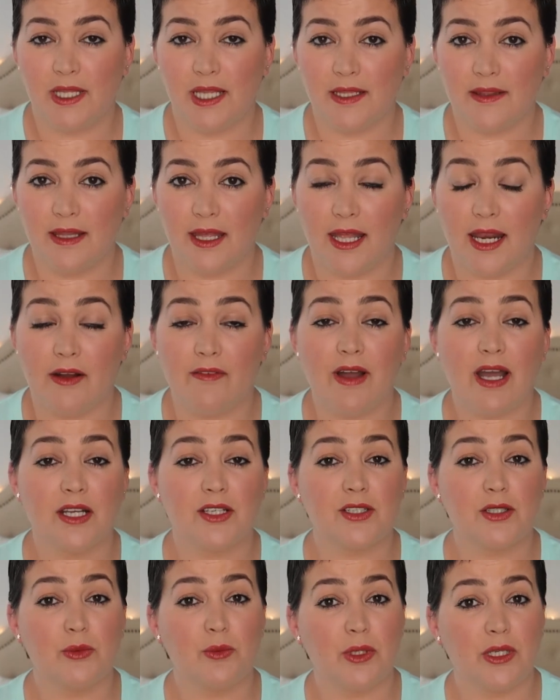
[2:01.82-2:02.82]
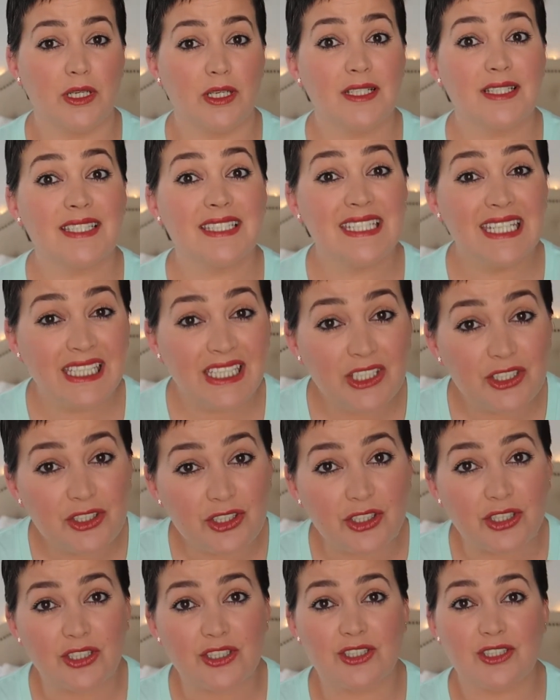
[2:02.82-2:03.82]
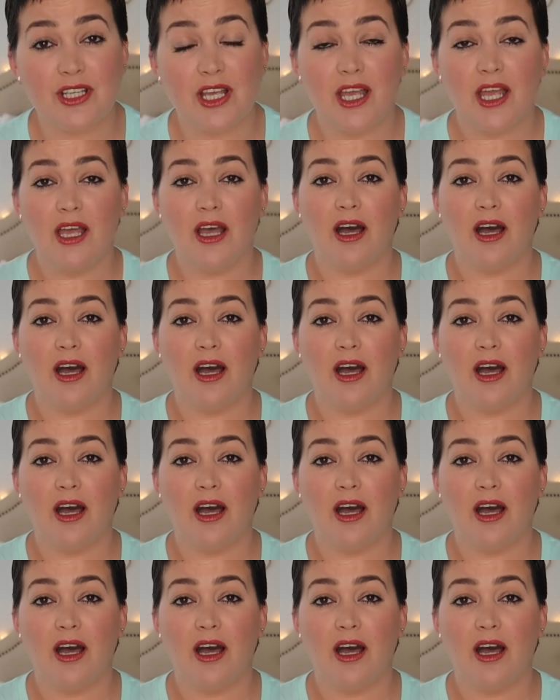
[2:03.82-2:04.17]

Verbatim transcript: like that. I've actually witnessed teachers.